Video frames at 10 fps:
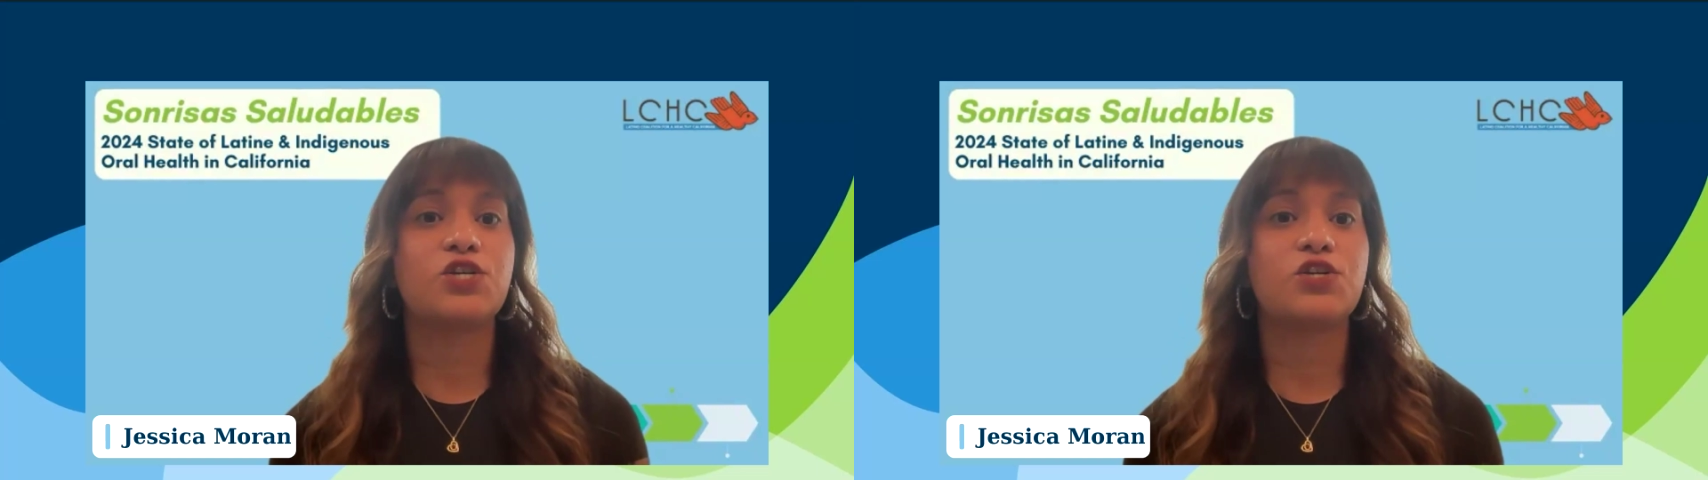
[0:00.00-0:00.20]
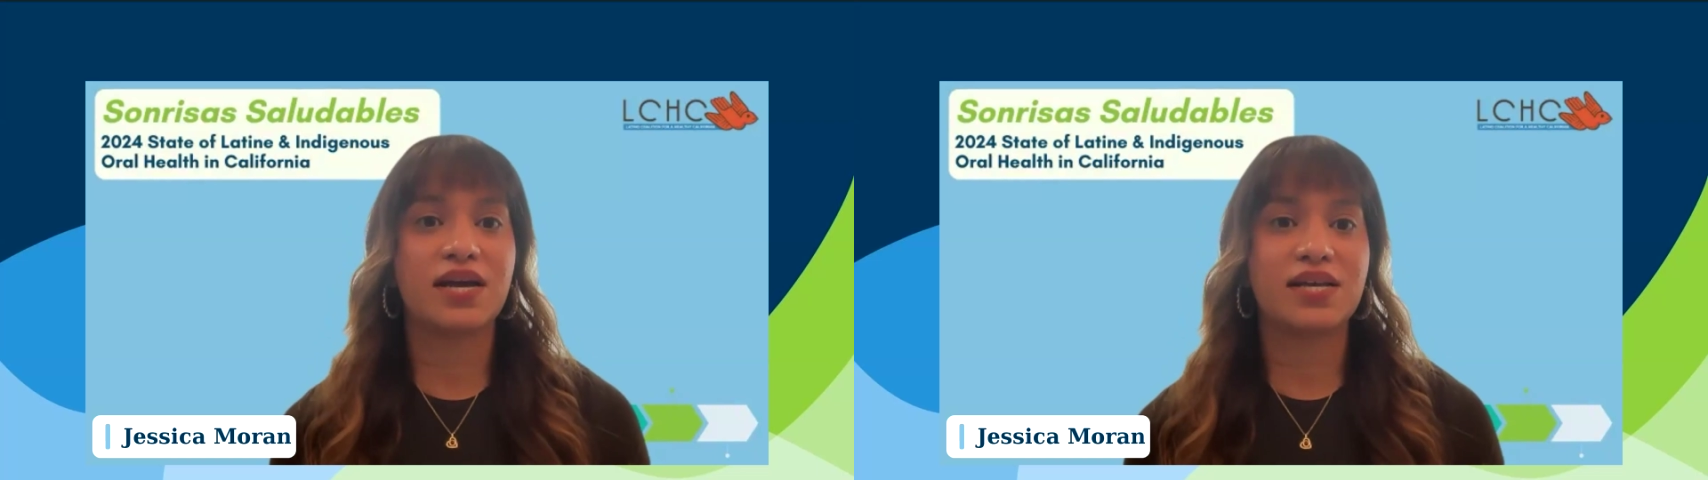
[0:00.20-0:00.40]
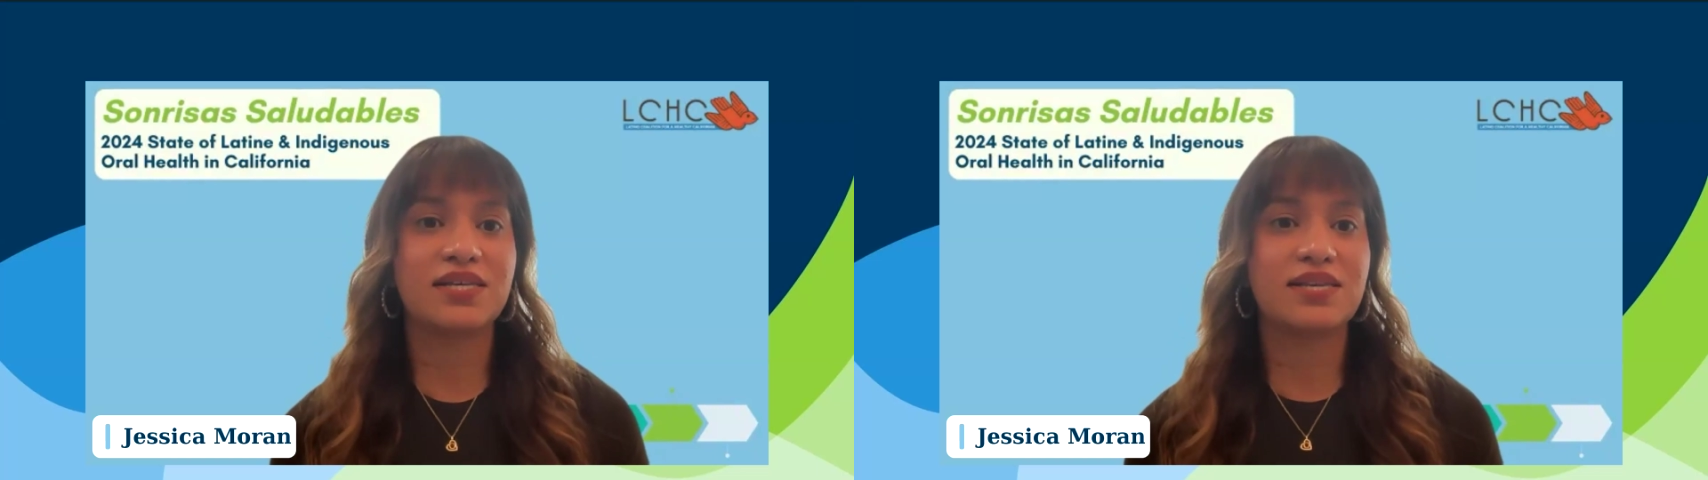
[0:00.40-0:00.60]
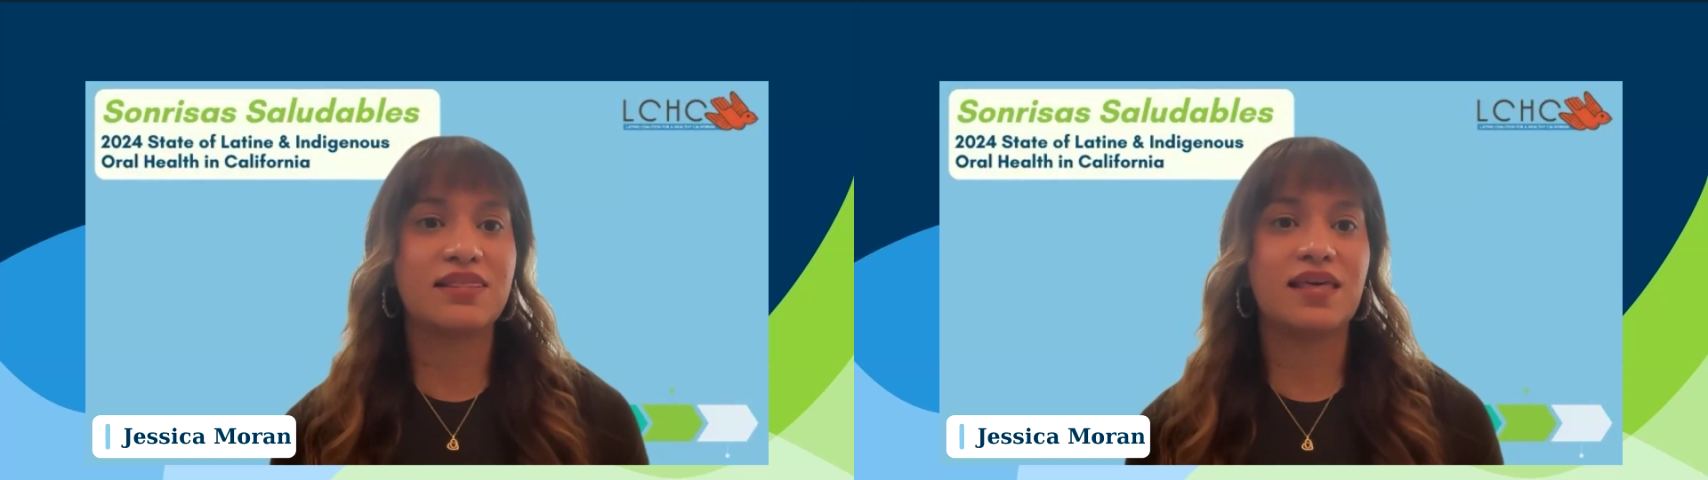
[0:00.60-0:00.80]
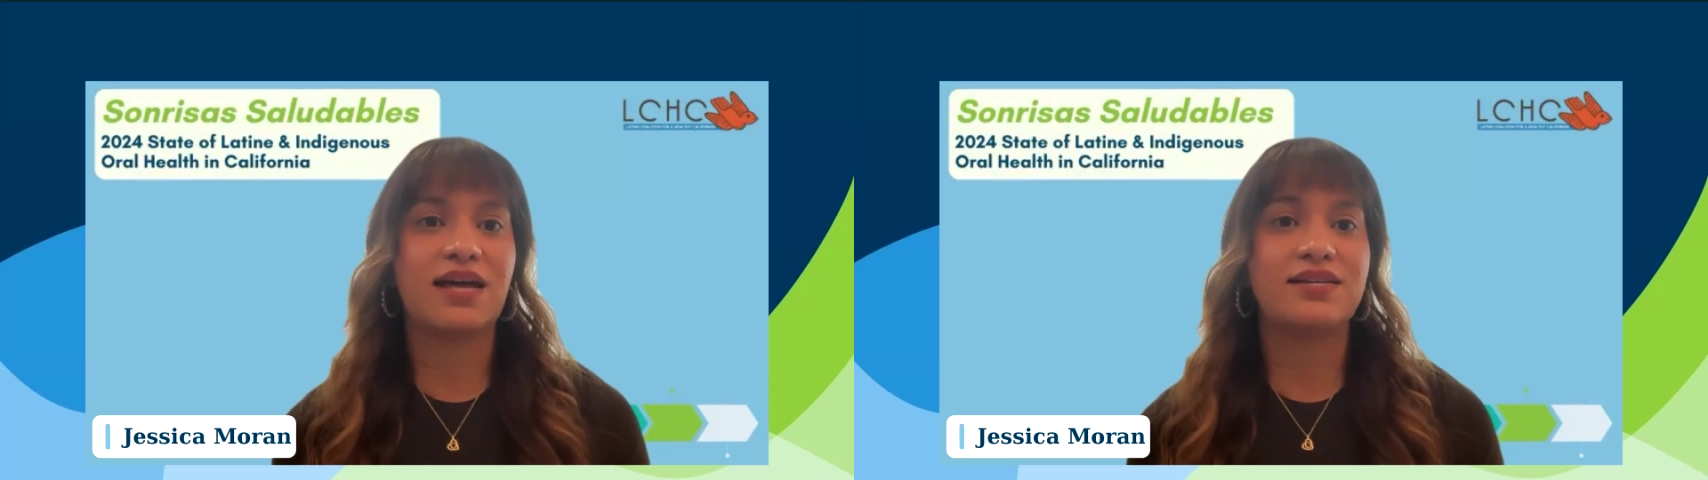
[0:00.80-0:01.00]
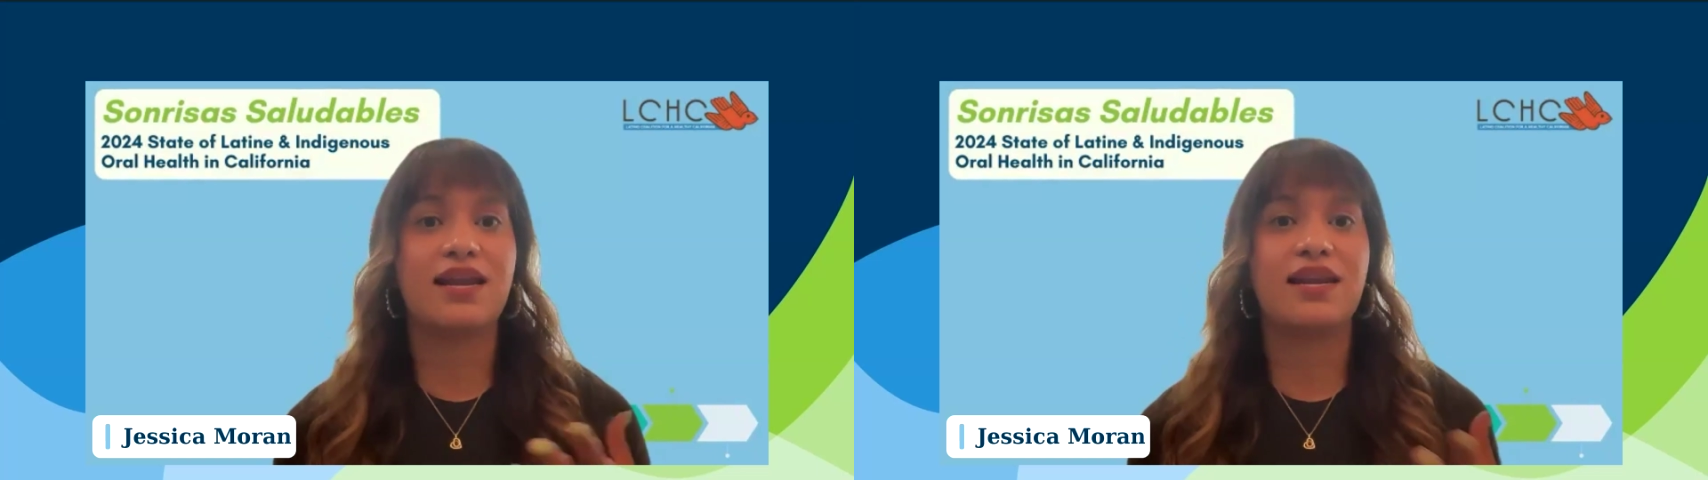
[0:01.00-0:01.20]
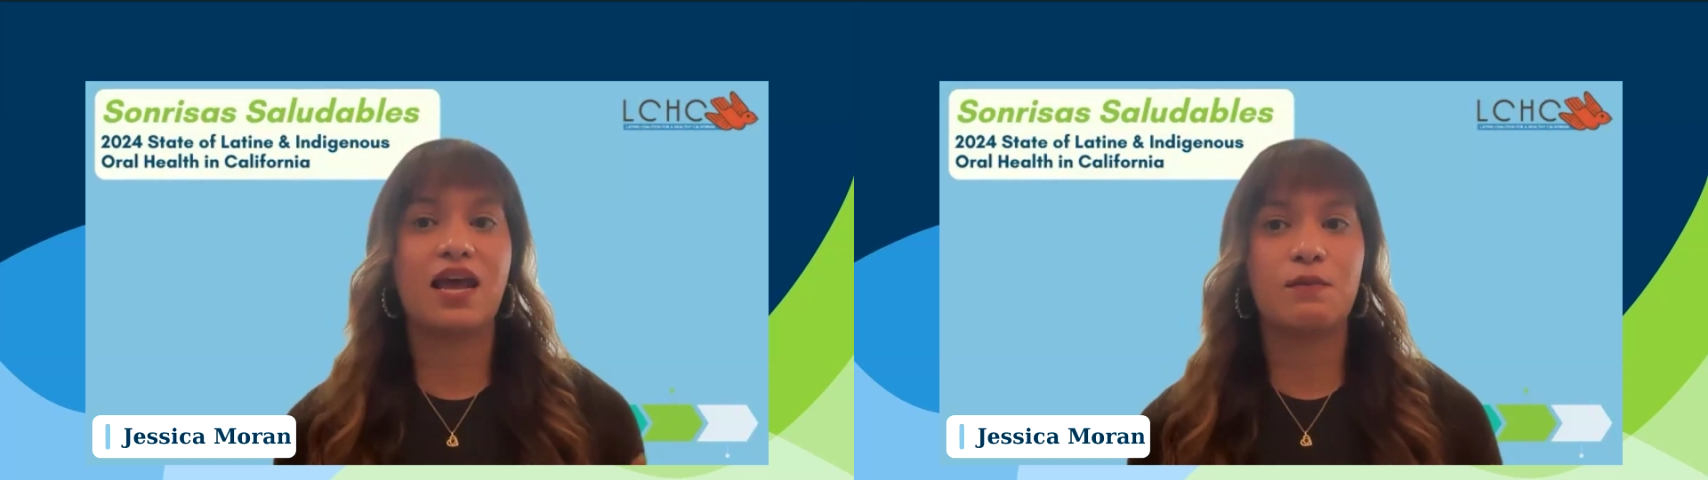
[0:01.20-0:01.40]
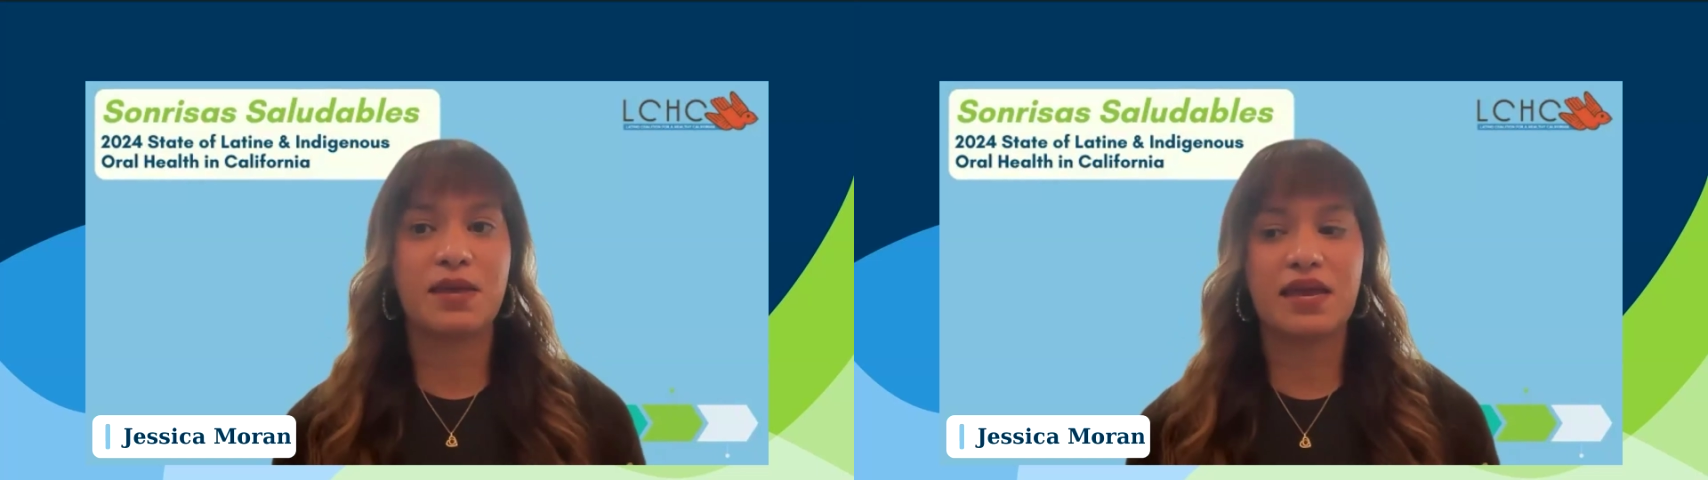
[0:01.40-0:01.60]
trust and that
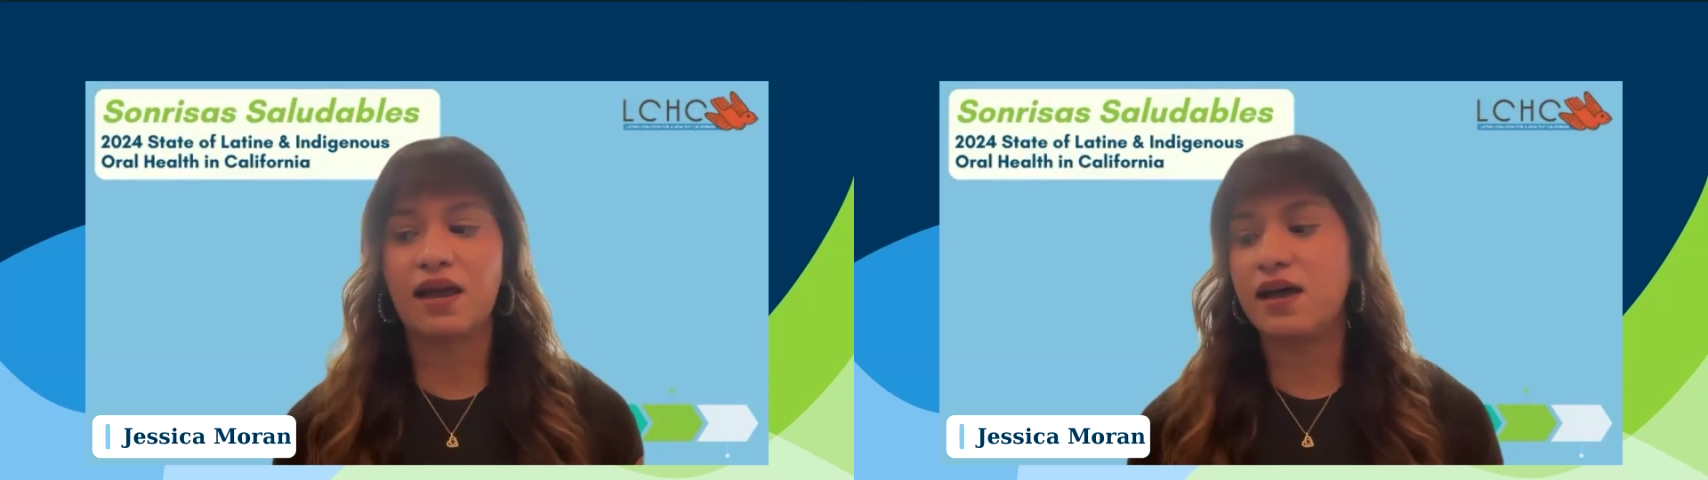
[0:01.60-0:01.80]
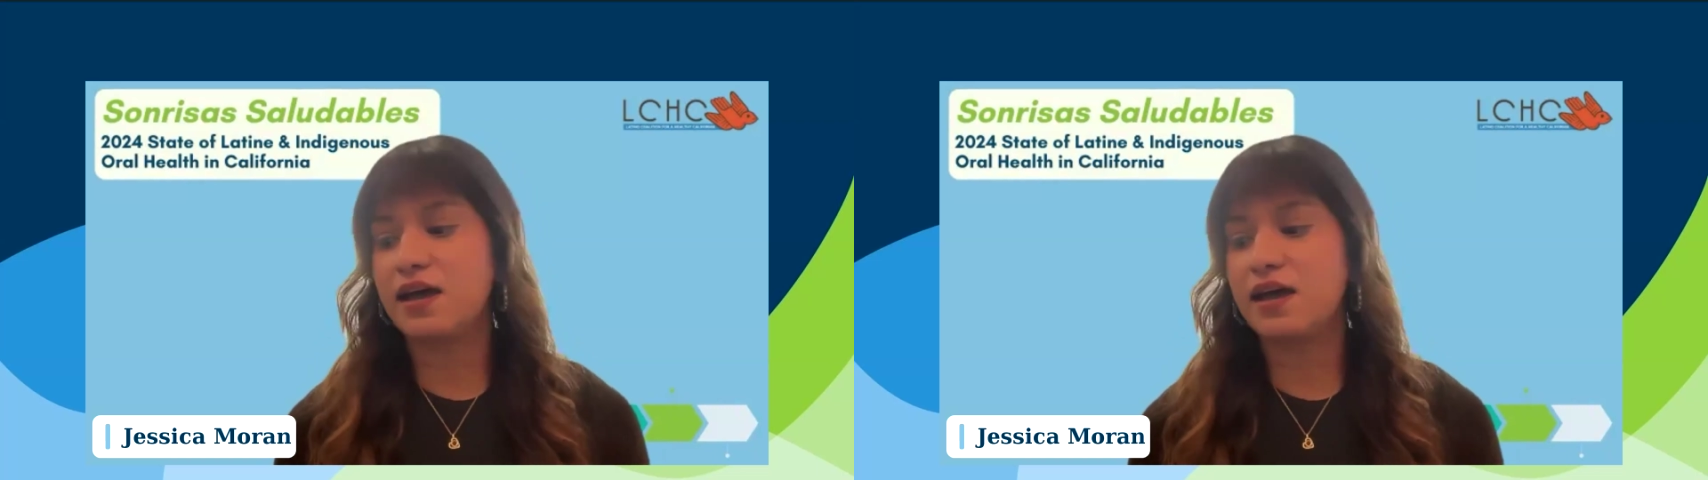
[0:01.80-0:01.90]
dynamic.